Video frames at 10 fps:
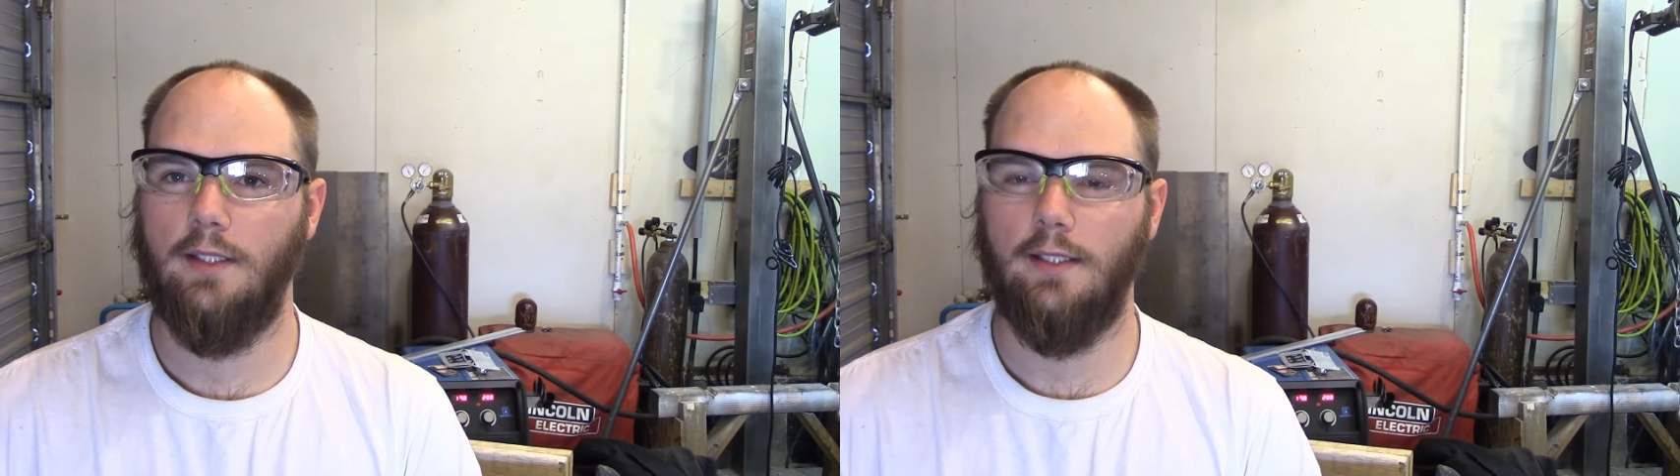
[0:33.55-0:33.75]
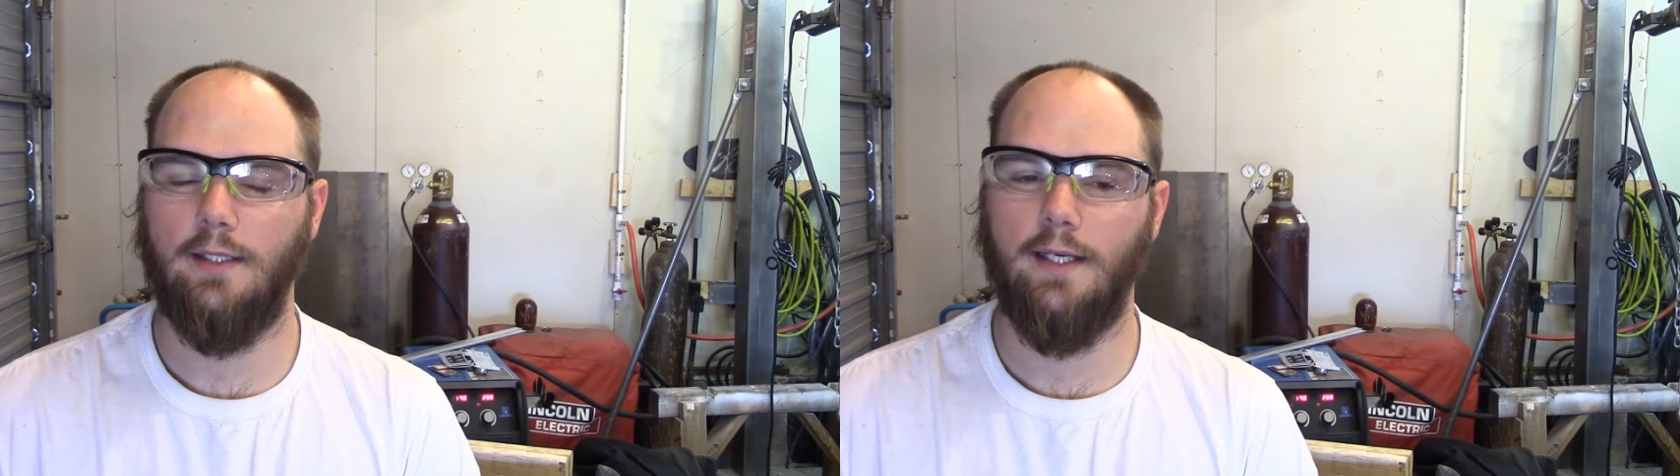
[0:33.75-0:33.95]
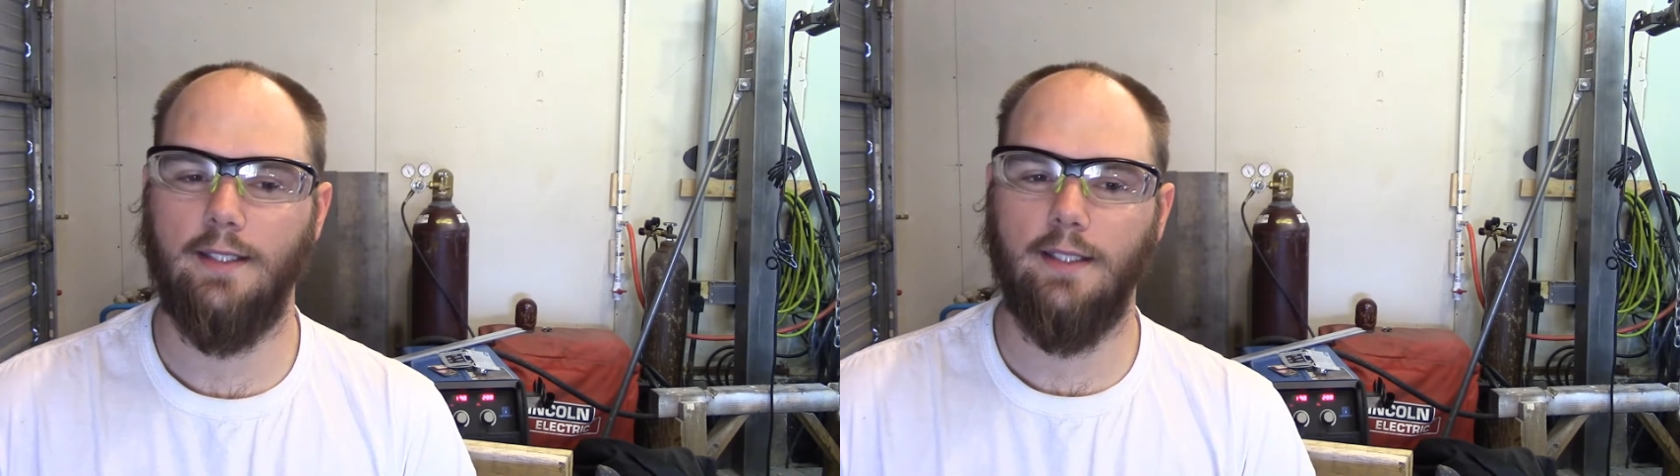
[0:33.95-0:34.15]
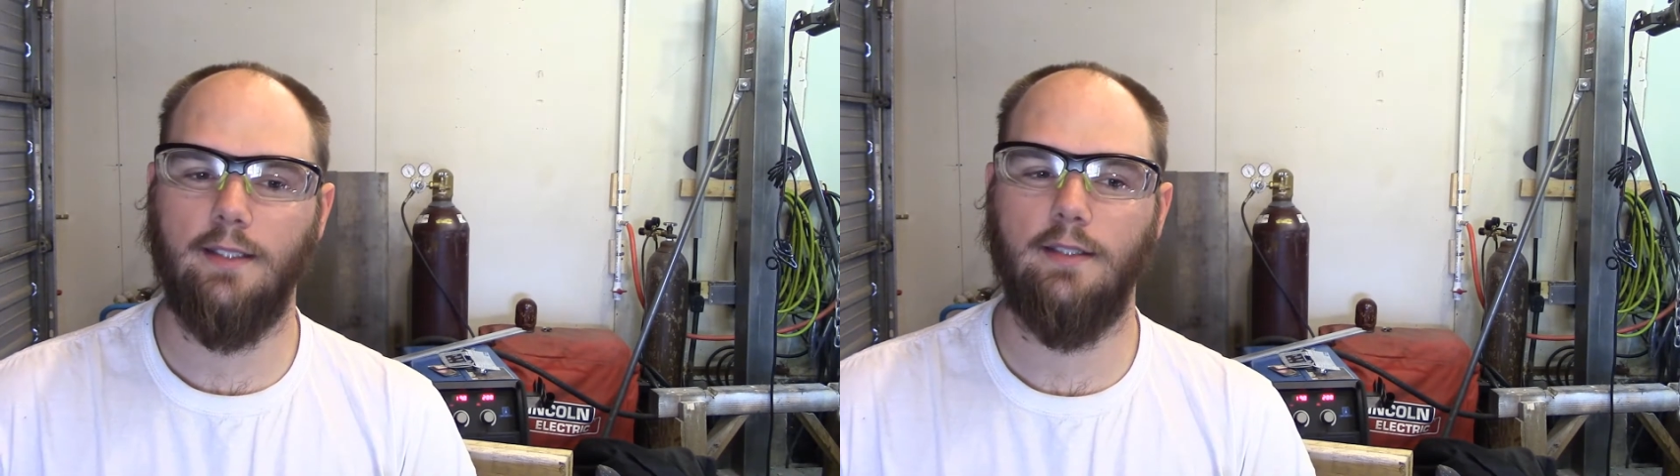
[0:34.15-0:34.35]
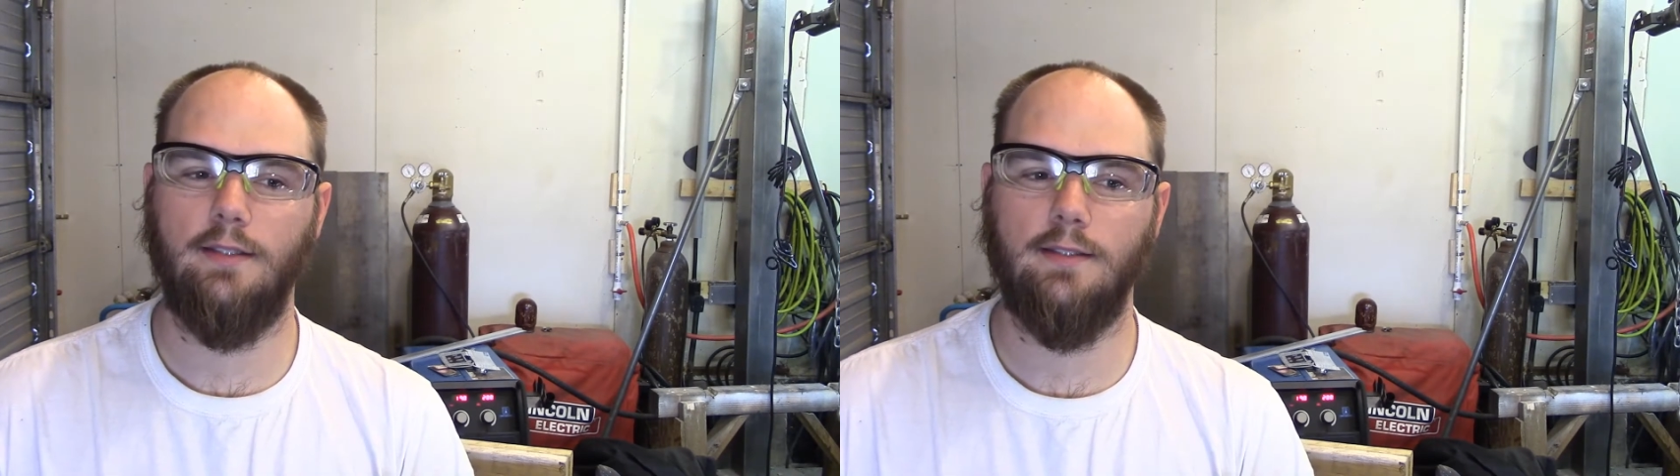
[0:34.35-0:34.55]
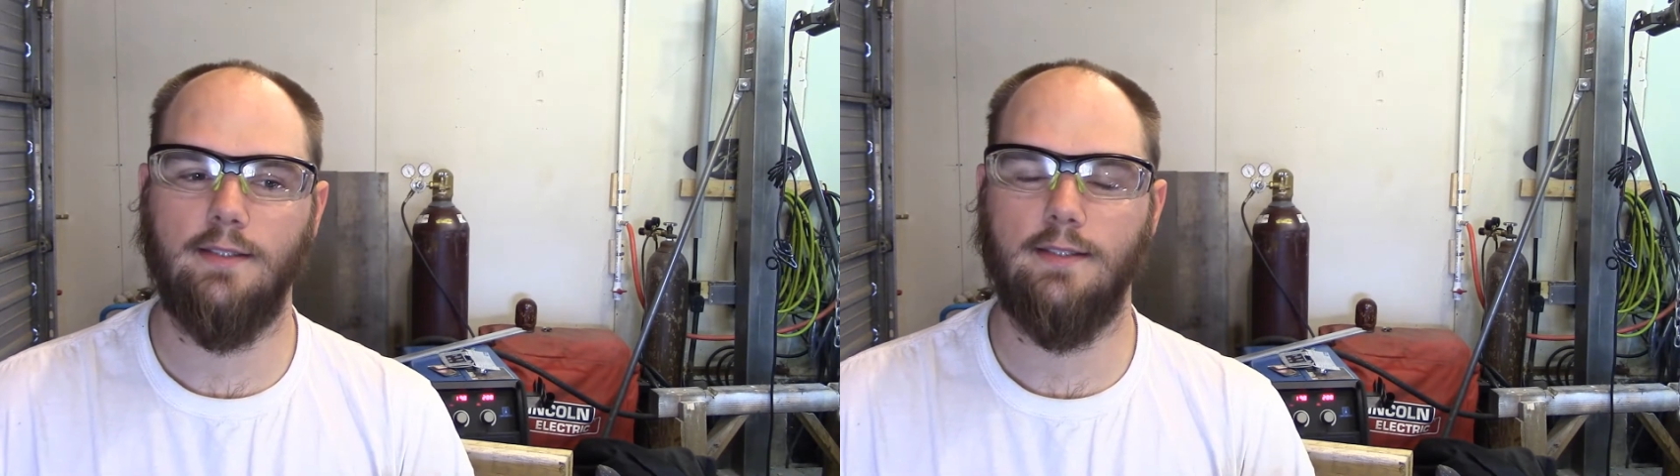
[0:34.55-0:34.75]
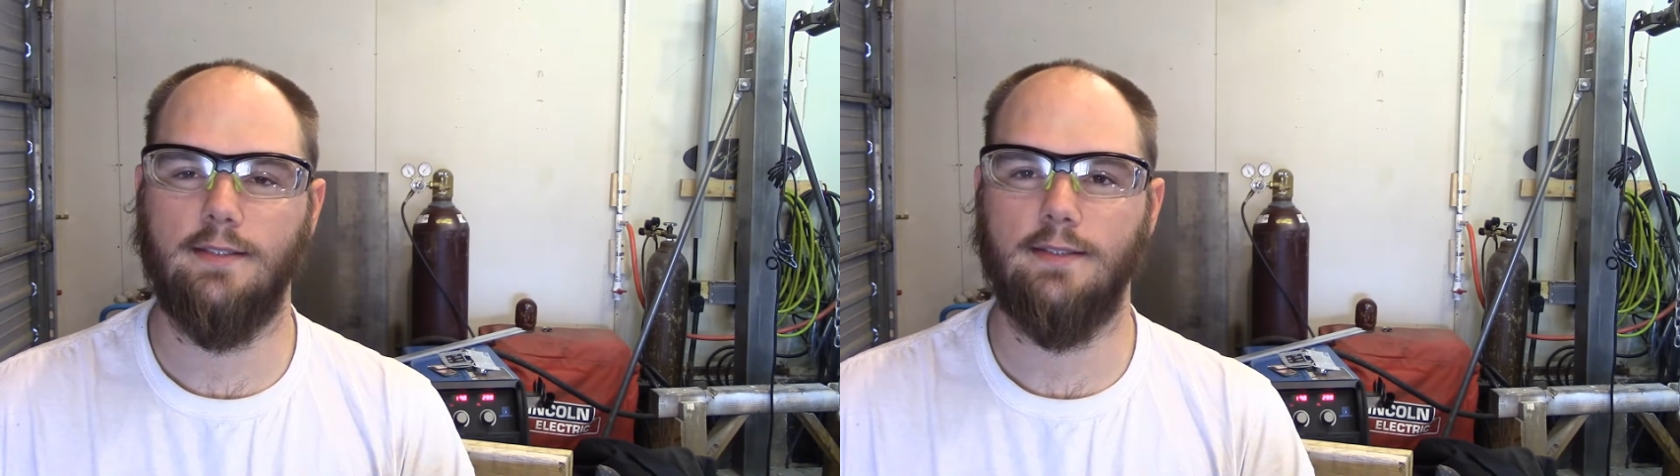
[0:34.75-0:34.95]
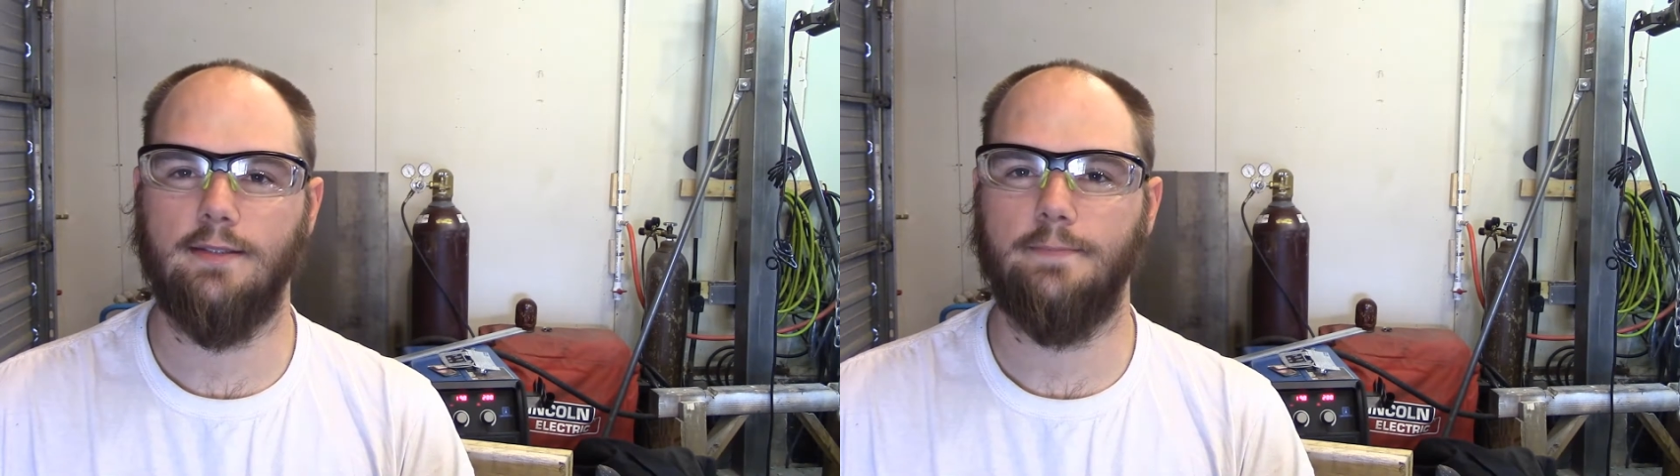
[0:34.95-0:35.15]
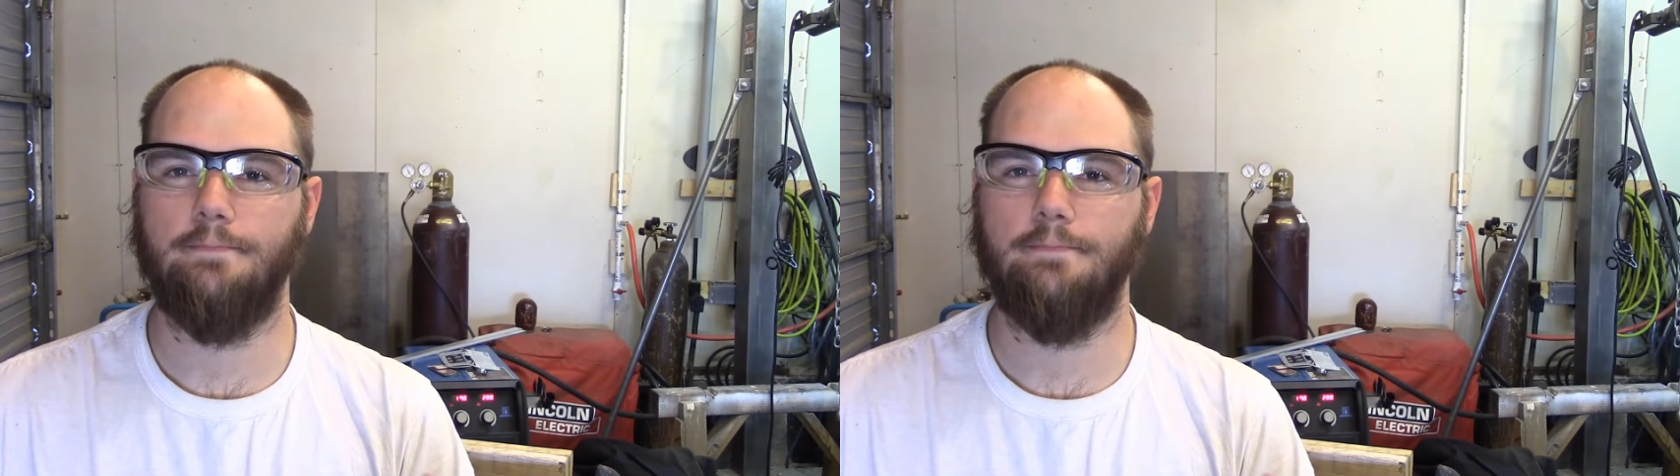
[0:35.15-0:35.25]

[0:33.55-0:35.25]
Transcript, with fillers: And the idea here is